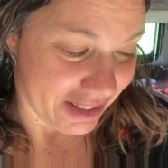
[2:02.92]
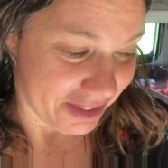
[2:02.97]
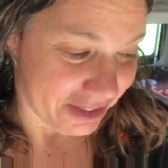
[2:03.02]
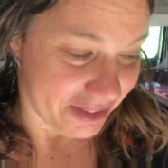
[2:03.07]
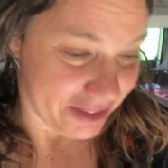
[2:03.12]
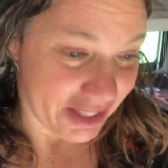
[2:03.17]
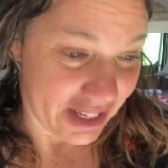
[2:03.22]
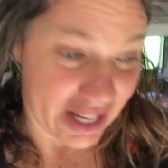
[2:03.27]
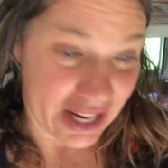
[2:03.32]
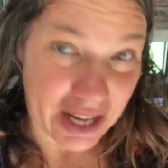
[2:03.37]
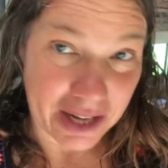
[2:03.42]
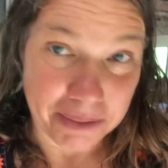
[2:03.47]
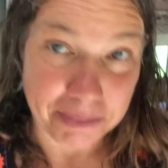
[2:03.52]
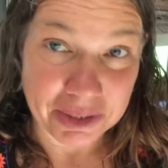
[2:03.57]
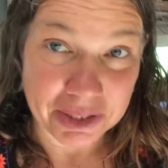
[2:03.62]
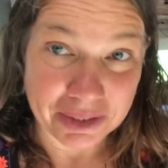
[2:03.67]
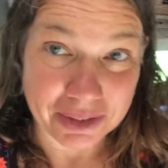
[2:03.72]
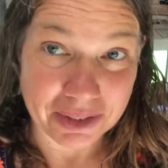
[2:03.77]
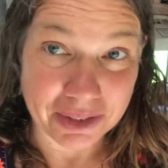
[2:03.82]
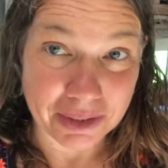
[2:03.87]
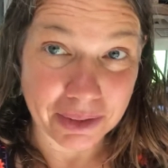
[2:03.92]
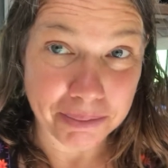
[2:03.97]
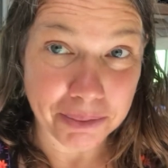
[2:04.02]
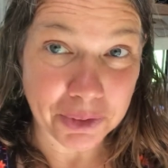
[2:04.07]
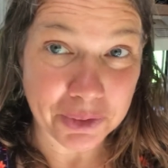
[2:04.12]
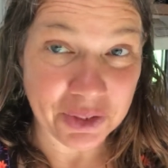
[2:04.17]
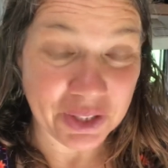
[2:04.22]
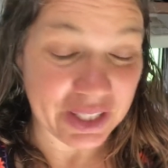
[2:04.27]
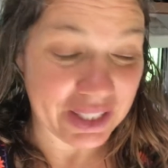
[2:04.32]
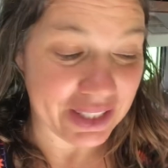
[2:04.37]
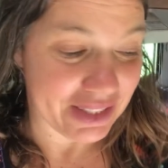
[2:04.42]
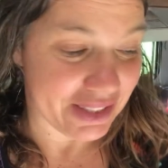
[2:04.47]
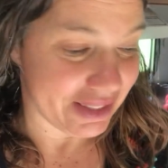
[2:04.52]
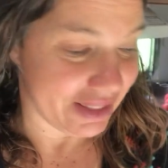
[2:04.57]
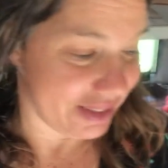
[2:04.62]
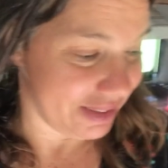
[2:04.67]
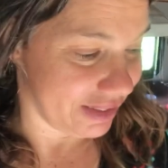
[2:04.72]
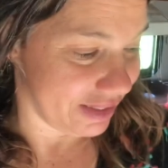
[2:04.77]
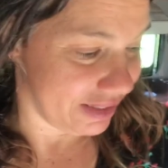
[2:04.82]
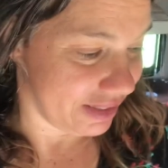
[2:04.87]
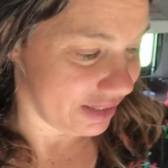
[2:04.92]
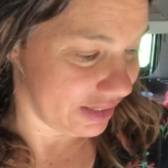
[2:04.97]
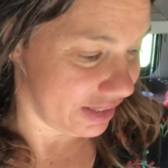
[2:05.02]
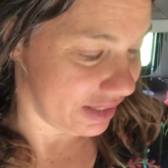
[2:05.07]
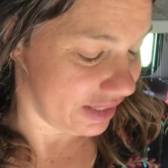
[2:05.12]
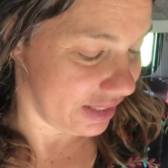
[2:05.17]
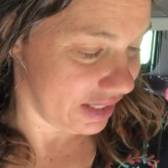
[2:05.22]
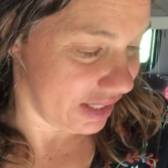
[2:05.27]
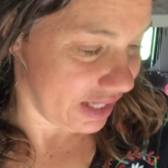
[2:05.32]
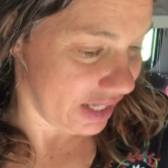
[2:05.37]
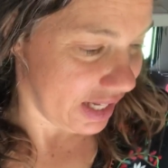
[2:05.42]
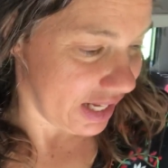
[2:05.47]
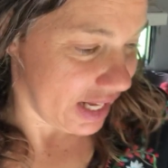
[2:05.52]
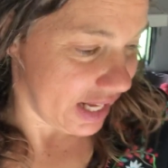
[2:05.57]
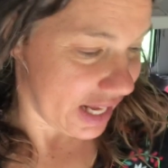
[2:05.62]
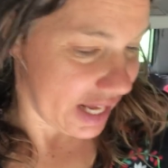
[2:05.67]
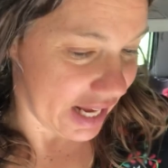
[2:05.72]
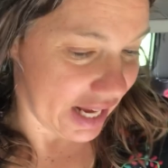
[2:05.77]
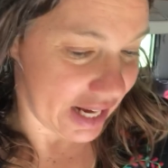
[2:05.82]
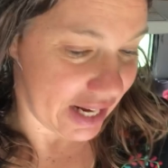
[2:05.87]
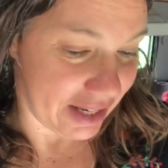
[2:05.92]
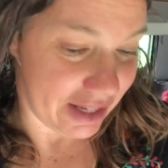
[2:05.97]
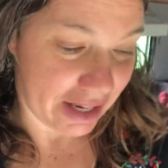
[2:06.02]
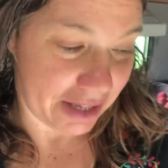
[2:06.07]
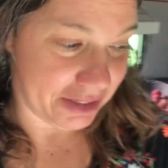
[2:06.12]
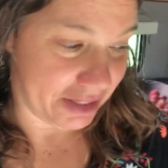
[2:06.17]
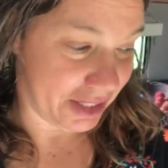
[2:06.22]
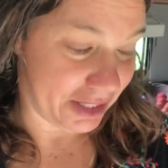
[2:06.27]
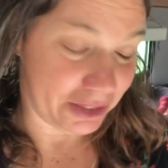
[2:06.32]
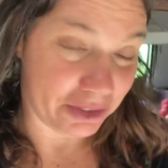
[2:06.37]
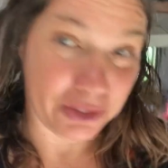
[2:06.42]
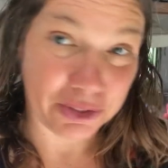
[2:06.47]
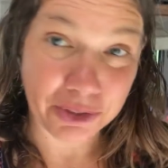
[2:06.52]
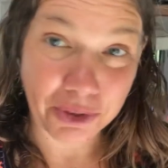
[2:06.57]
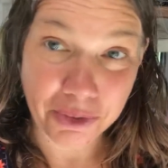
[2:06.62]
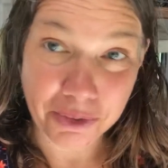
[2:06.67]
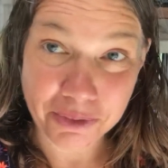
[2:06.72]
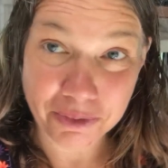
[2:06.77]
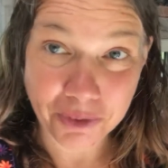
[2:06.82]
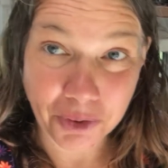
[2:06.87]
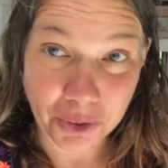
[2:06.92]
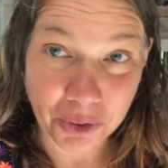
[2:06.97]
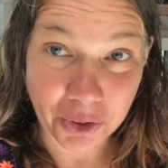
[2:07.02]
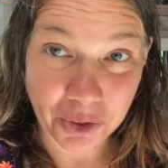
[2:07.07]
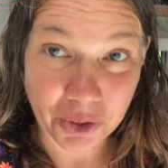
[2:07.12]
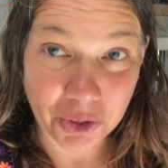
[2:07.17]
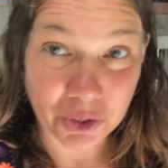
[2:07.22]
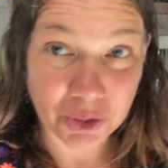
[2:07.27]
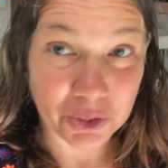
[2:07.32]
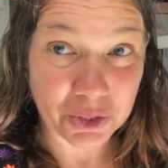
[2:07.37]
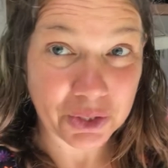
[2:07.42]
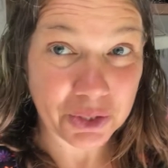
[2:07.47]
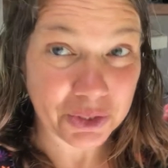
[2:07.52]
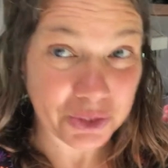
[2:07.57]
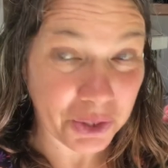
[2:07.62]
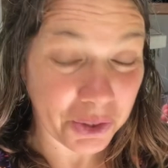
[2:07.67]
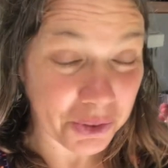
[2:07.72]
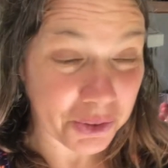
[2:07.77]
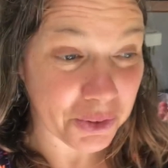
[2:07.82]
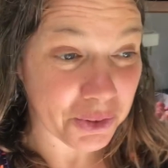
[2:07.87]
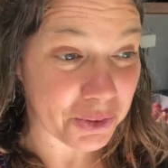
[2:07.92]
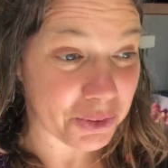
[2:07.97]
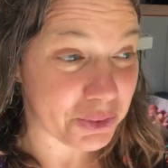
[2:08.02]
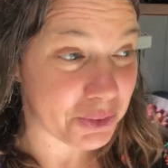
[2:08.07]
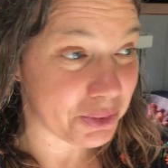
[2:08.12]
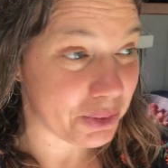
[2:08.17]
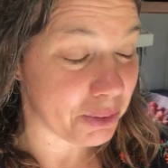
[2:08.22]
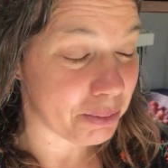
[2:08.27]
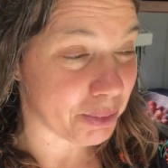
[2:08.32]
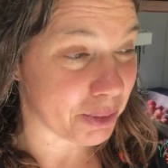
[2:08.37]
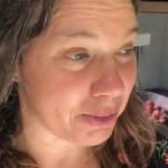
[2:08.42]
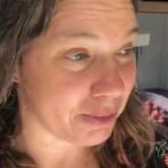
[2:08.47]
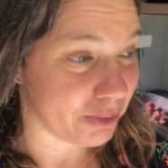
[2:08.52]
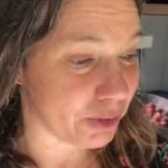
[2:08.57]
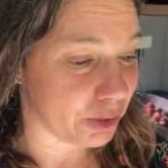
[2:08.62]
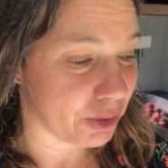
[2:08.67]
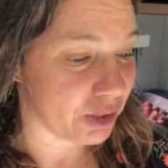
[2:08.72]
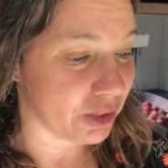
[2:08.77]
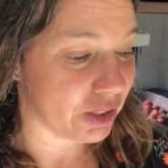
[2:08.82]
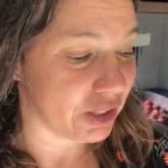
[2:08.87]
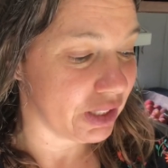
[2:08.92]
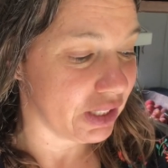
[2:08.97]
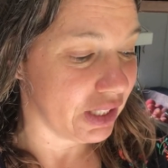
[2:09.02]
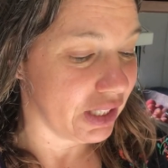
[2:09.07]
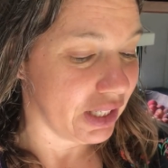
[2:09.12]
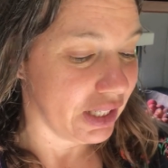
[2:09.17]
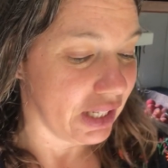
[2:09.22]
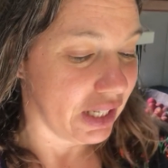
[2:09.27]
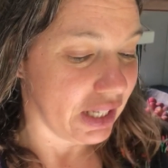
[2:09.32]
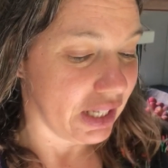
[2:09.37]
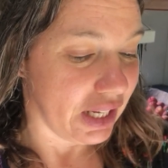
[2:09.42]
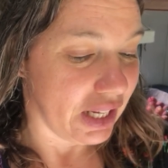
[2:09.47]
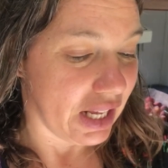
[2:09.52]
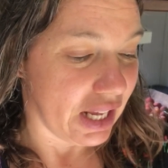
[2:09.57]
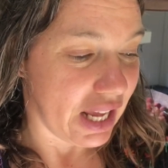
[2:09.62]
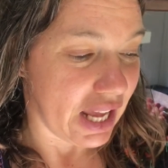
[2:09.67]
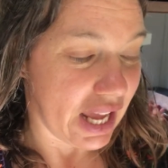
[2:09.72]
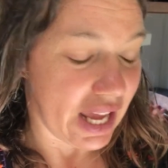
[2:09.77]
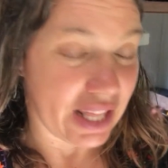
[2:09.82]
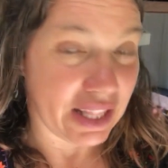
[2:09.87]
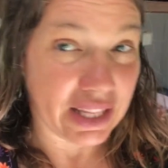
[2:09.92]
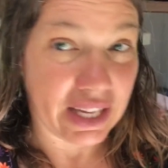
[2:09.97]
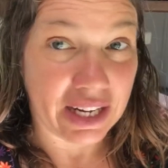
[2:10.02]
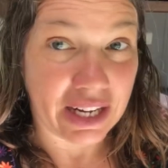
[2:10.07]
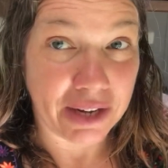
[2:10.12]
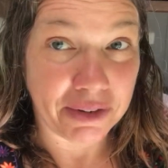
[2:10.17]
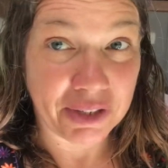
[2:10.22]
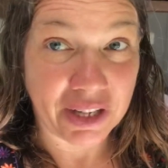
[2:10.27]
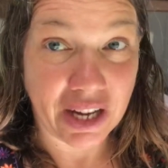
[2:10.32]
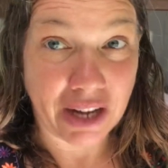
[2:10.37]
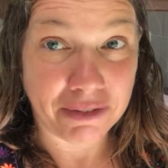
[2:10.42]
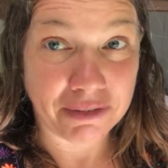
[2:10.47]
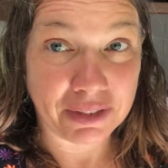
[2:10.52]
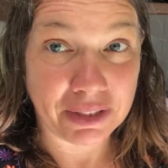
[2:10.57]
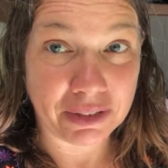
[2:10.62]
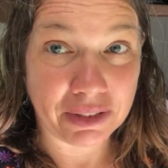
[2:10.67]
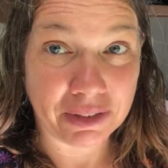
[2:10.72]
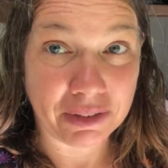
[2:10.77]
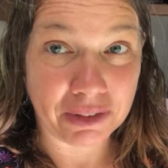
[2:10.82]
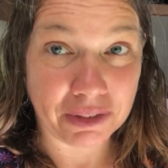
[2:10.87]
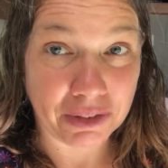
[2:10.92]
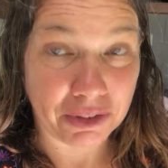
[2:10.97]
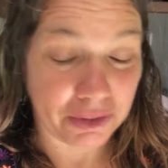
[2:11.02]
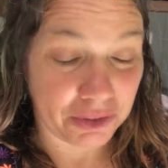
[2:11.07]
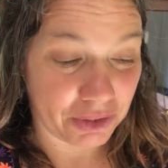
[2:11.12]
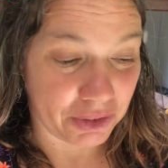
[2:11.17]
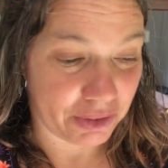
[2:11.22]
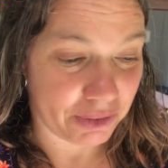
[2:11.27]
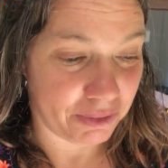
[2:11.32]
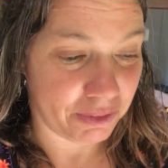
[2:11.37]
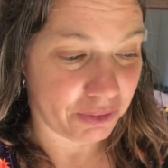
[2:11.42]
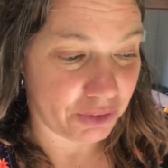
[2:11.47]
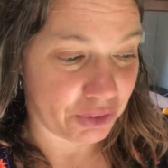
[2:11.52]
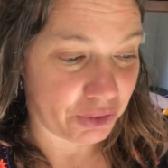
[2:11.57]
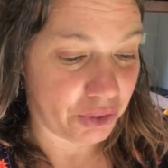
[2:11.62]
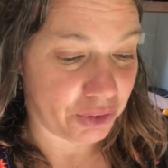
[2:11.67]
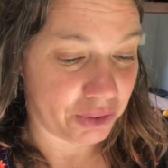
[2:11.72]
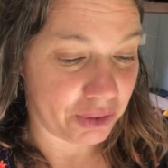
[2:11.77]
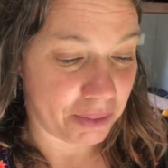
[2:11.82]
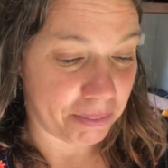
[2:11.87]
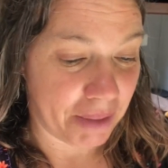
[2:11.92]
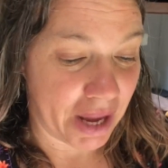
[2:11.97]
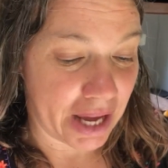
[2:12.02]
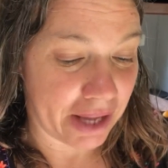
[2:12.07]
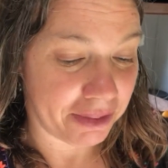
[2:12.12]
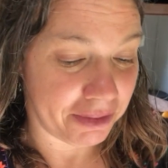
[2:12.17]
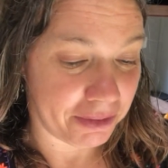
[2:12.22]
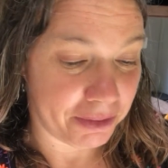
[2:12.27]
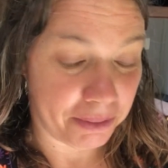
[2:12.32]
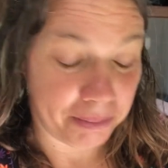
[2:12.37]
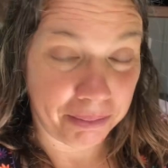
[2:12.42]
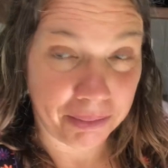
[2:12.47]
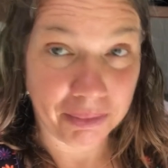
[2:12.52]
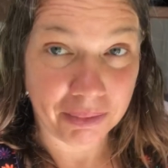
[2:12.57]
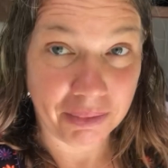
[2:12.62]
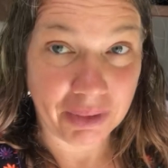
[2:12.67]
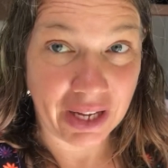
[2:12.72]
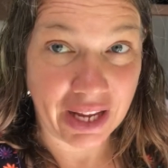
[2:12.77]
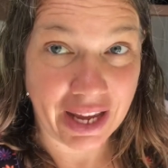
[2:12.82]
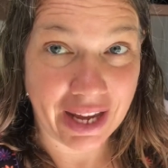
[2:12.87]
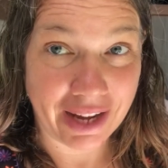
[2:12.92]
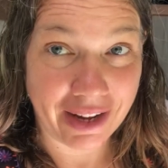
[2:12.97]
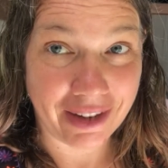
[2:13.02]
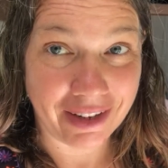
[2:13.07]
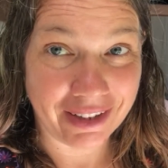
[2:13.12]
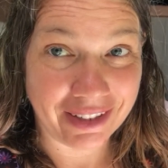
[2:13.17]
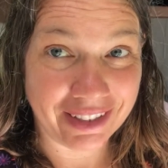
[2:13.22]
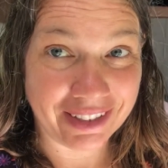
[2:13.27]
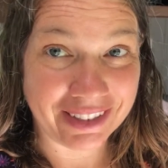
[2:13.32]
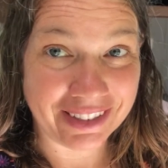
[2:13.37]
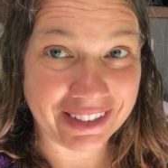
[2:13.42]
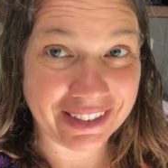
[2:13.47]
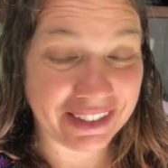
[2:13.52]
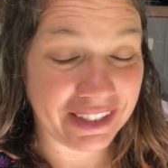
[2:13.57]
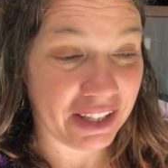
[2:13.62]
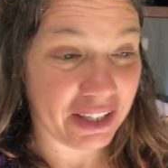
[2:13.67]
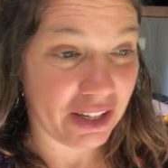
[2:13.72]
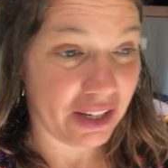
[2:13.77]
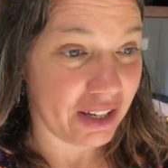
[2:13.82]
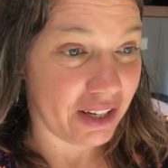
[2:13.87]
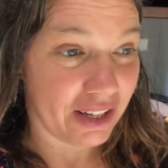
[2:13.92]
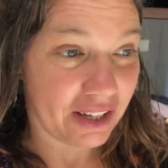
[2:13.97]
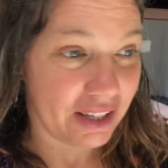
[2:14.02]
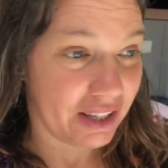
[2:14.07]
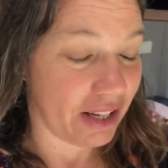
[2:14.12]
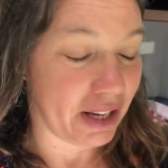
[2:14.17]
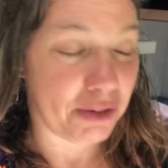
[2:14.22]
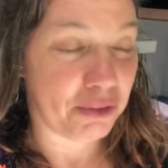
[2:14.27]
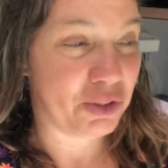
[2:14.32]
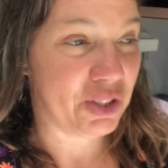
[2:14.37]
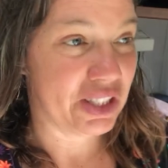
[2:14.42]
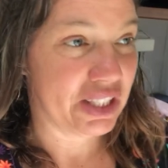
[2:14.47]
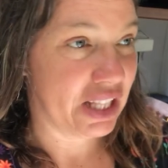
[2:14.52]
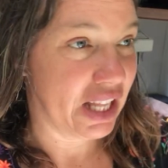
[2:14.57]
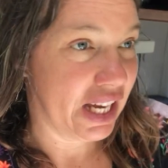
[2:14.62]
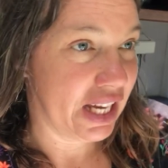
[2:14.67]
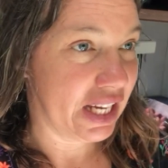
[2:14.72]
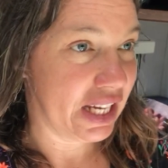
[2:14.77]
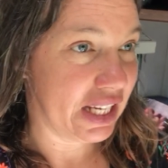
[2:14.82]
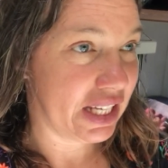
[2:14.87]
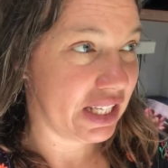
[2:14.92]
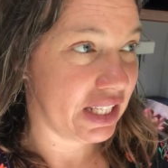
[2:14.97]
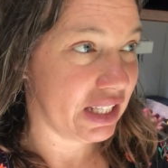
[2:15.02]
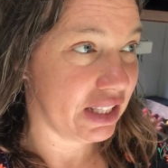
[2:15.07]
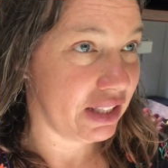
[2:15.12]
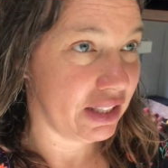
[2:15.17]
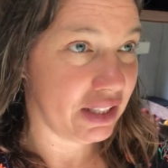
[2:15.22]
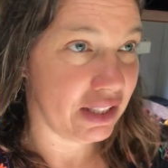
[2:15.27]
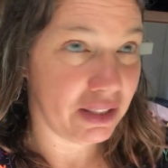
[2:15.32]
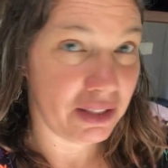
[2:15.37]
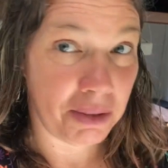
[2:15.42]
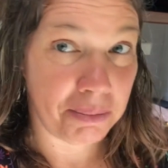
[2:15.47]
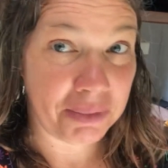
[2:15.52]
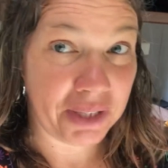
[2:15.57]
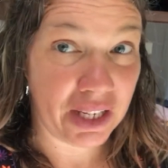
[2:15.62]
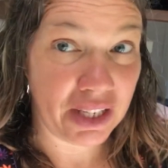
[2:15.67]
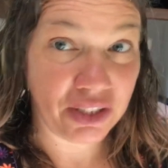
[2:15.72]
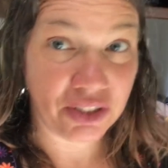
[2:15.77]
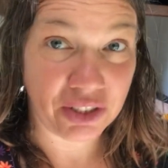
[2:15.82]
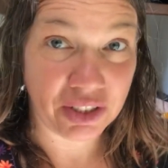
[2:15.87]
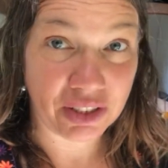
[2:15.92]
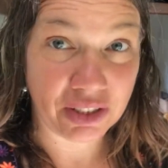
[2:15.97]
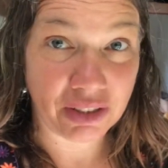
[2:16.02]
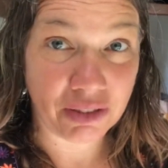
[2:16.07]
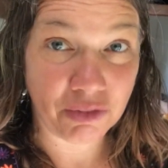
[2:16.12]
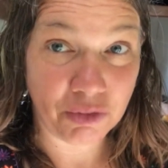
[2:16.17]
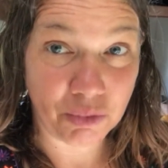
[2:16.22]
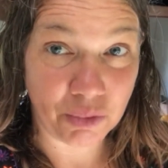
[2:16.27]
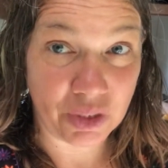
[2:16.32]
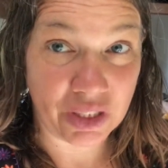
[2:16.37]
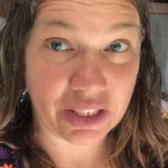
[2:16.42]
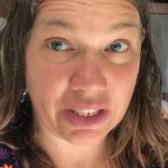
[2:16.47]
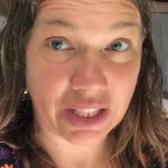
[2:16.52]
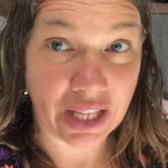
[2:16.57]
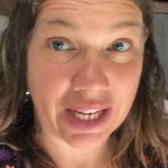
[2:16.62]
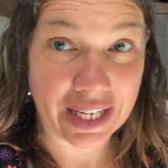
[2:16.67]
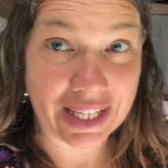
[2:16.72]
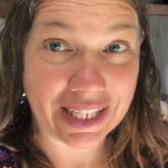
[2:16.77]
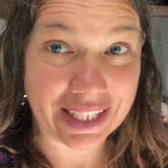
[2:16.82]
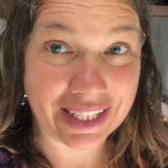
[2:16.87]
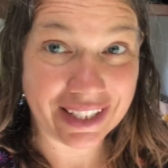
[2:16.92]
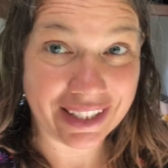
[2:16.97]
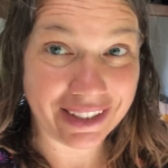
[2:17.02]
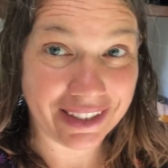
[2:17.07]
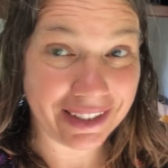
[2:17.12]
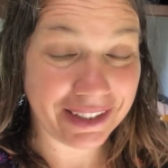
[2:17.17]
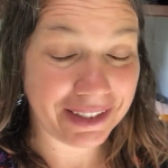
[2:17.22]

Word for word: yesterday I had them in smoothies and I'd get so full, so super full. And then I would have to go to the bathroom and it was like, the elimination was like